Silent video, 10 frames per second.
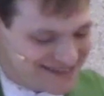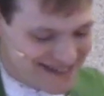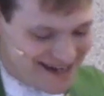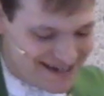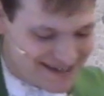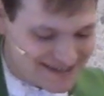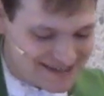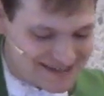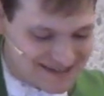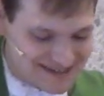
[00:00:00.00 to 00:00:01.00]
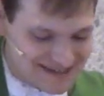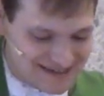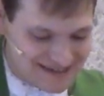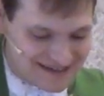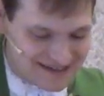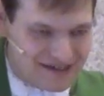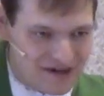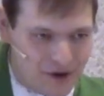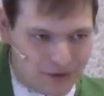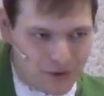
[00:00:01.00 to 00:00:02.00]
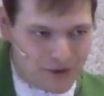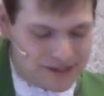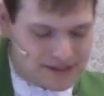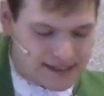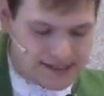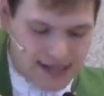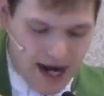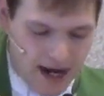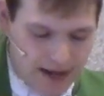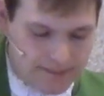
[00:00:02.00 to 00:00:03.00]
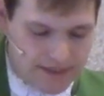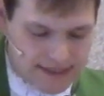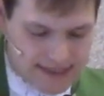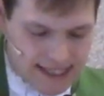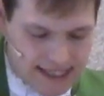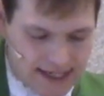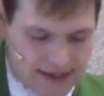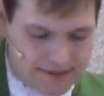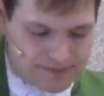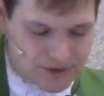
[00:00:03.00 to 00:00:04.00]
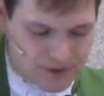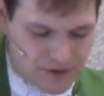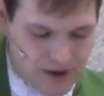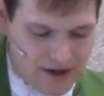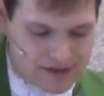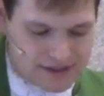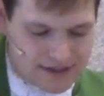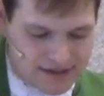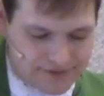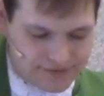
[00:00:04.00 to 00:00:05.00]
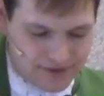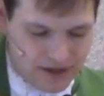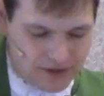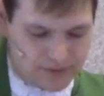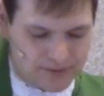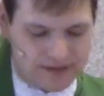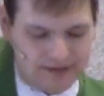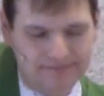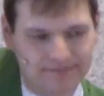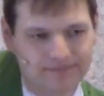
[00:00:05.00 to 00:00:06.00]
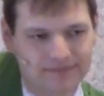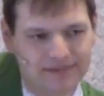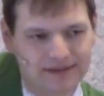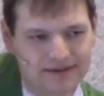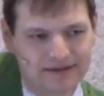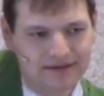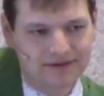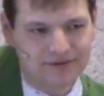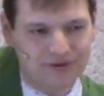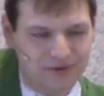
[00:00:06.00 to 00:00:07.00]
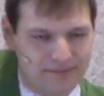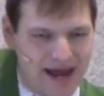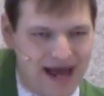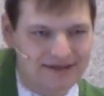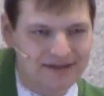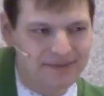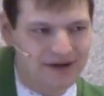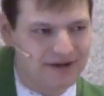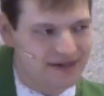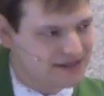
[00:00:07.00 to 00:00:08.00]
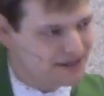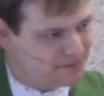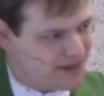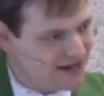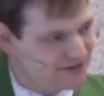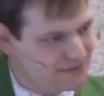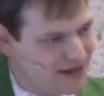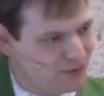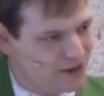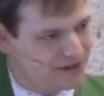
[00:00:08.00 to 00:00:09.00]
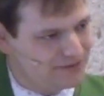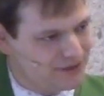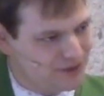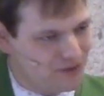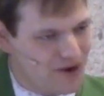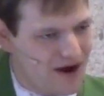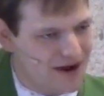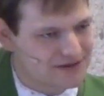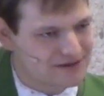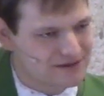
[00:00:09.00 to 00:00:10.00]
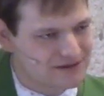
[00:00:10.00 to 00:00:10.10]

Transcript: yes. Our Lord, he says, come, take up your cross and follow me. No, the path to paradise is paved by way of the cross.